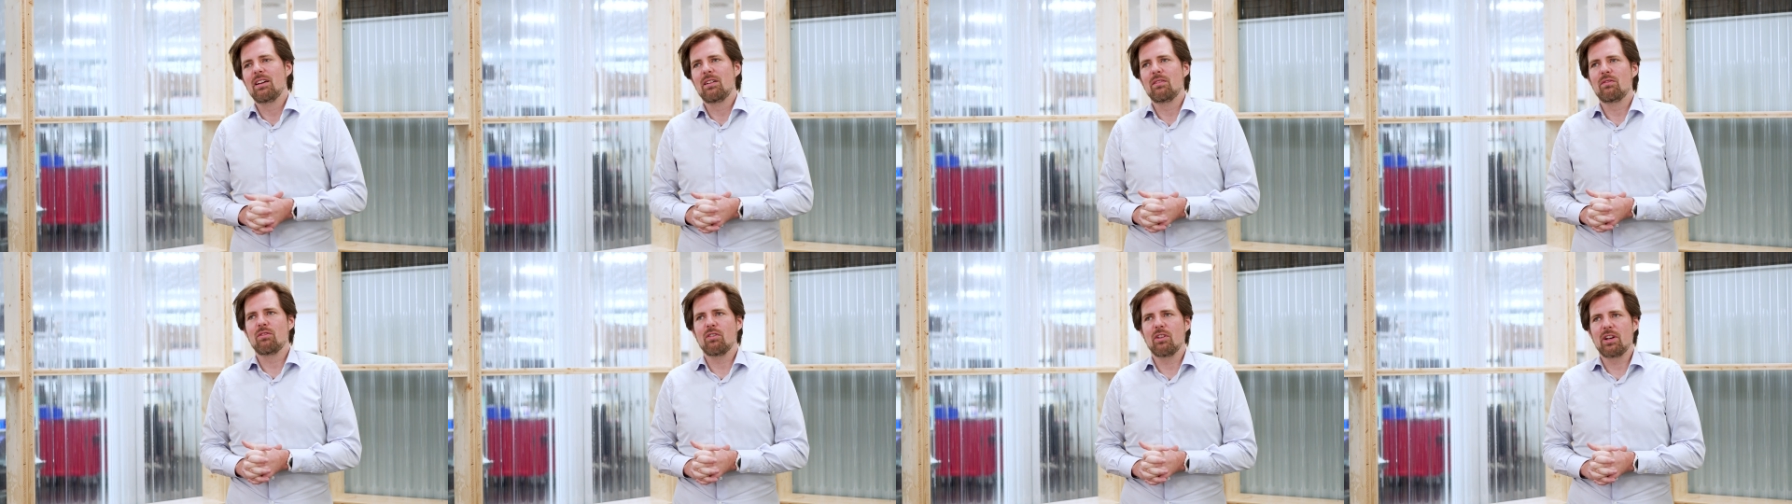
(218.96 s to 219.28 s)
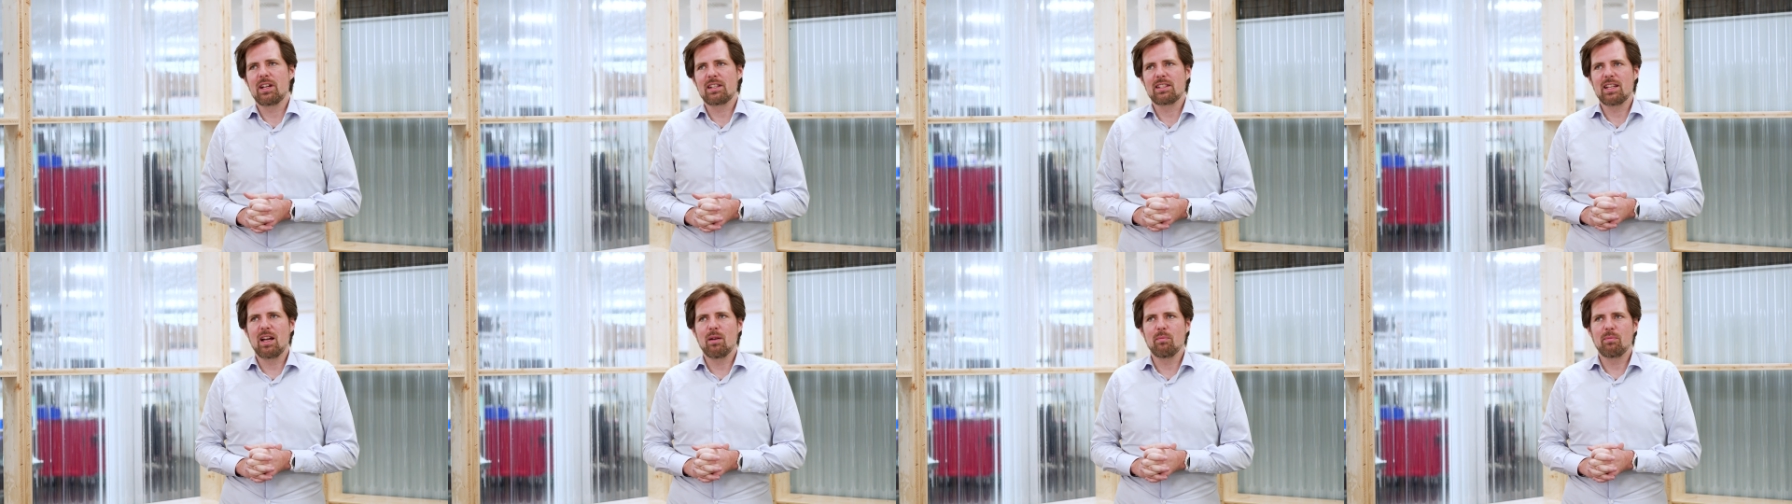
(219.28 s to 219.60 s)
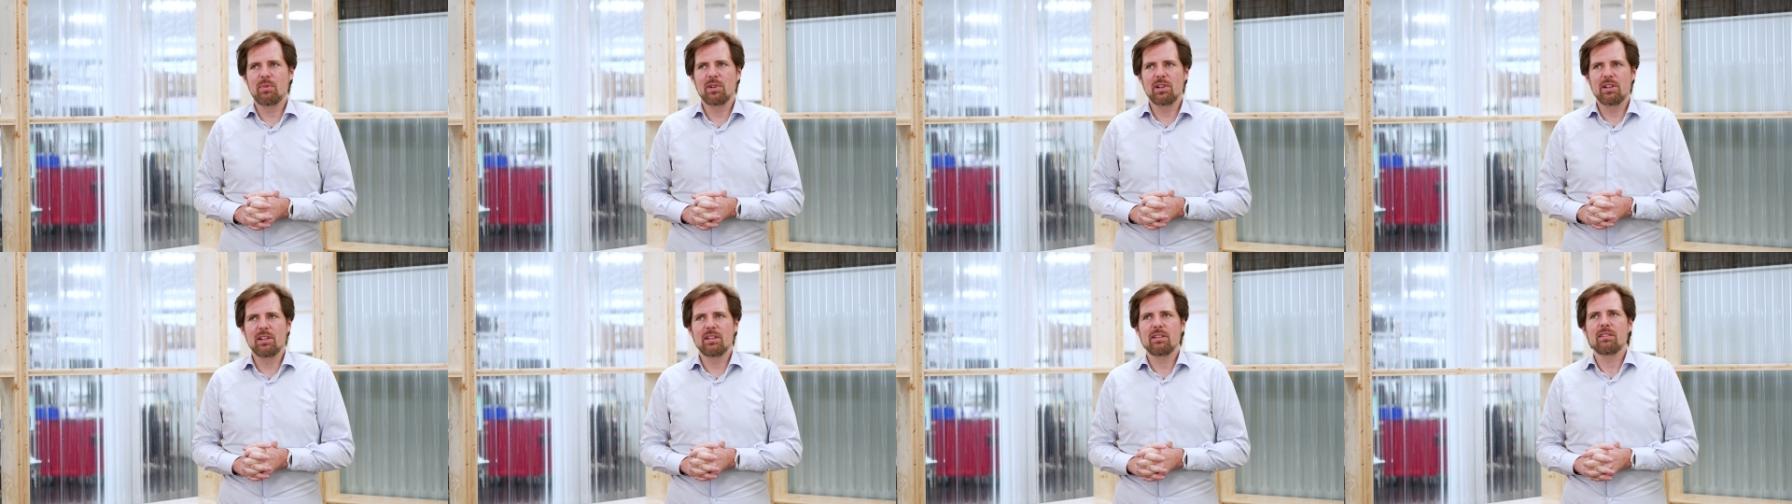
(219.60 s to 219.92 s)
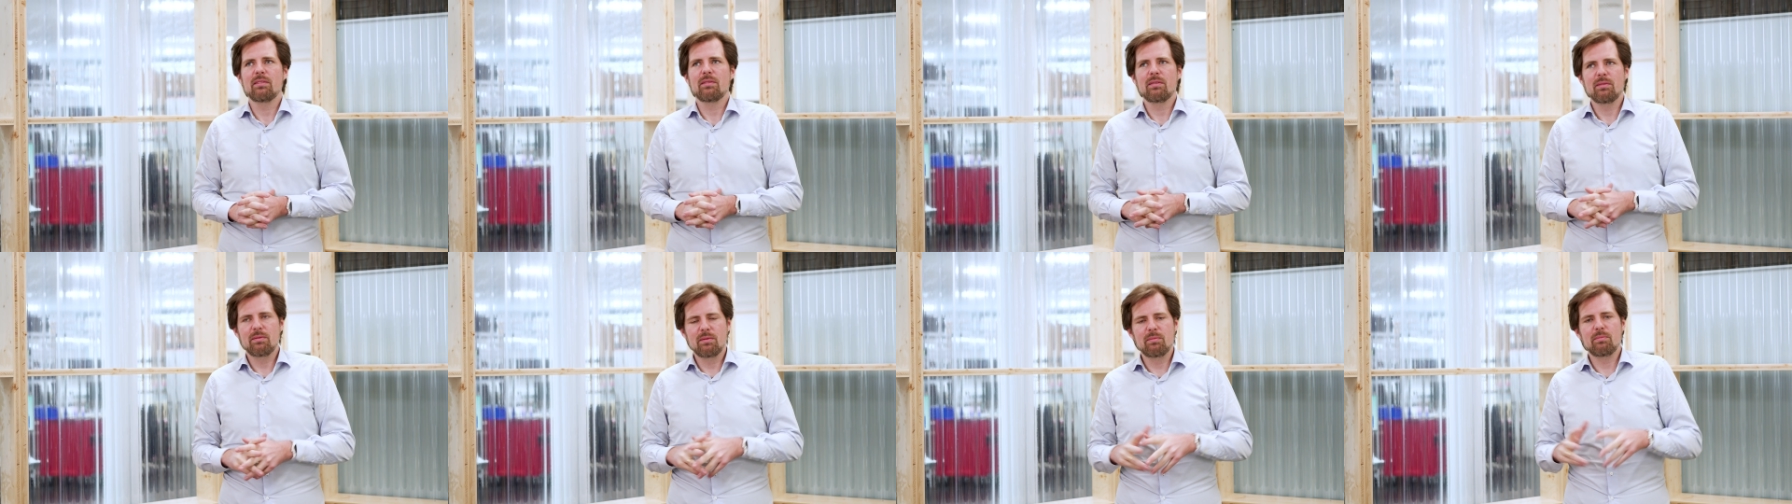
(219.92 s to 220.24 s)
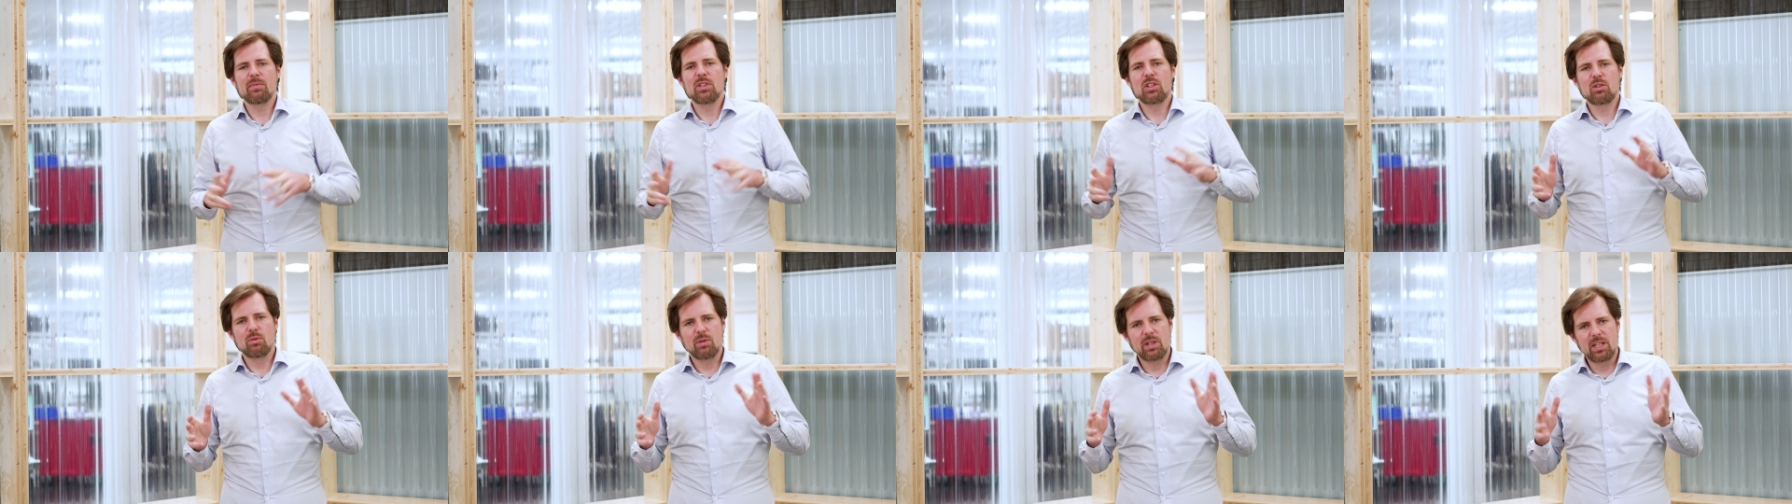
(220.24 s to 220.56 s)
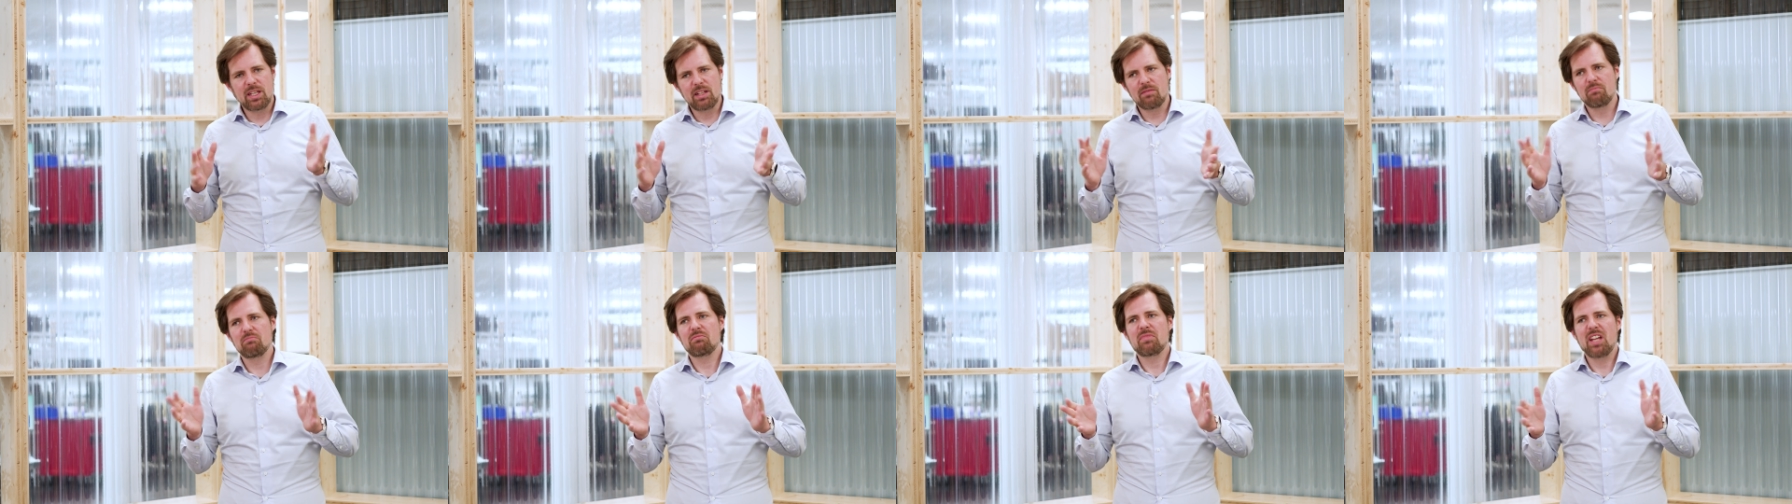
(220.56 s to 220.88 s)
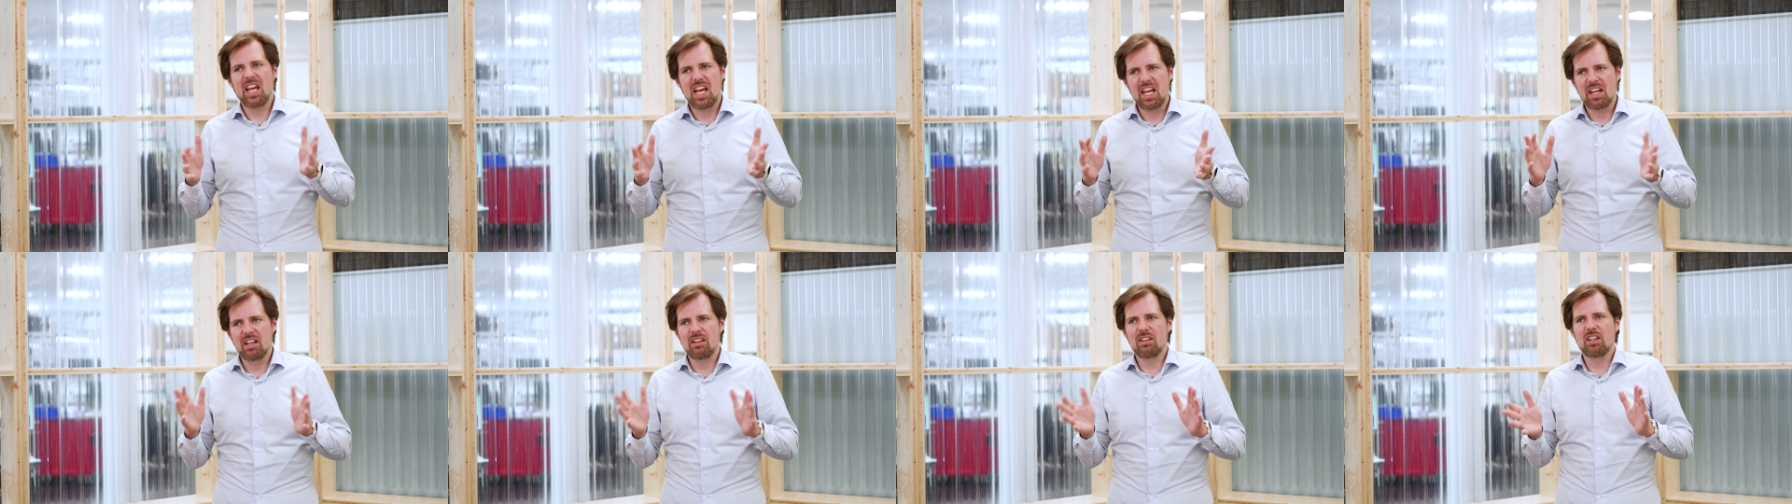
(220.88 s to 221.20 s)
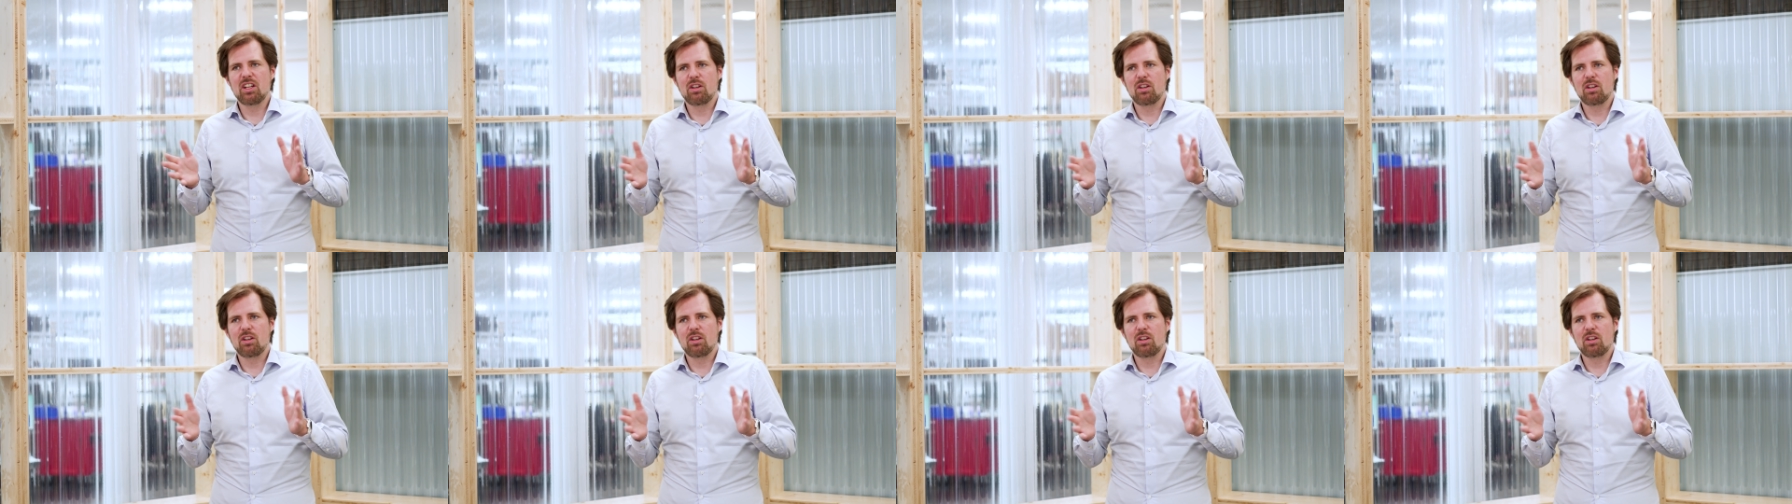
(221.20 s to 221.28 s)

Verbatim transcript: For example, between 10